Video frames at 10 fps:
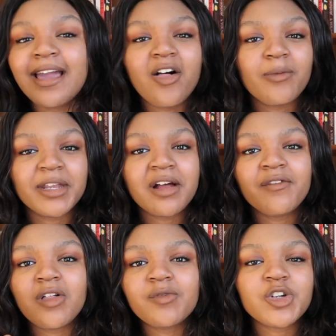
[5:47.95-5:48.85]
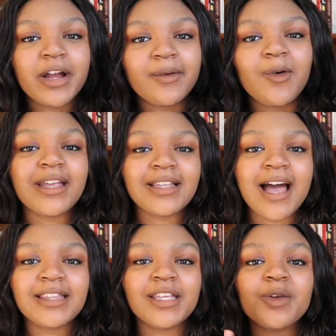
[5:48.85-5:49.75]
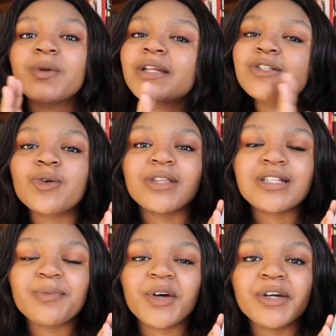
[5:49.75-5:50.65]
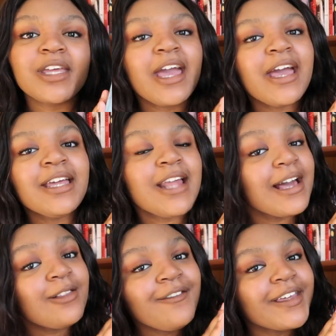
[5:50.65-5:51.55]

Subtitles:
element of a love triangle like that. I think you would enjoy this book, and I love